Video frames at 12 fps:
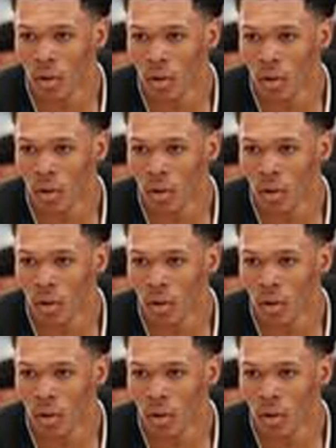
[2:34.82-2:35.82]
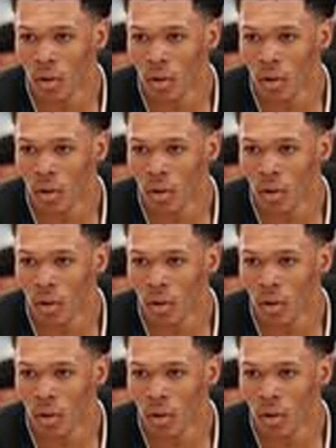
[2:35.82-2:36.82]

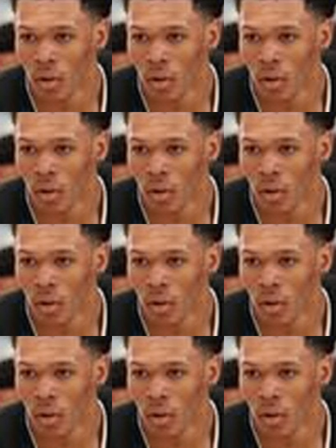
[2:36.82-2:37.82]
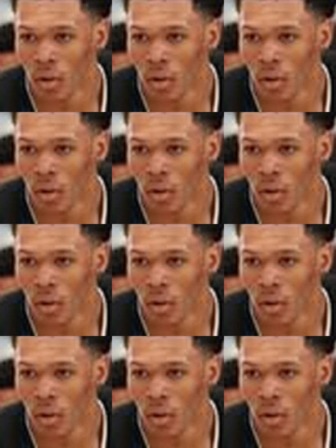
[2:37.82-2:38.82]

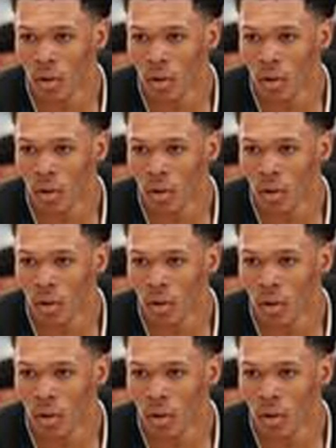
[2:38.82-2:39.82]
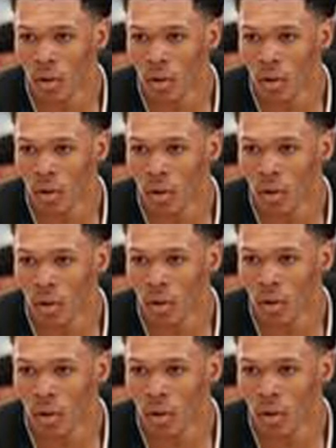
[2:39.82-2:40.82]

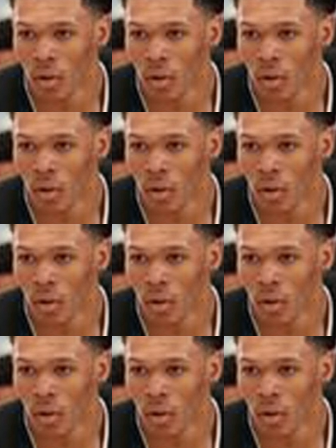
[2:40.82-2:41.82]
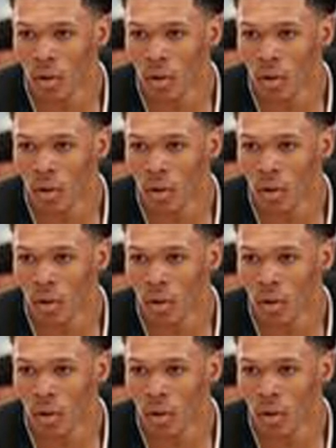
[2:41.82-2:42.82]
The face doesn't move, so there is nothing to read.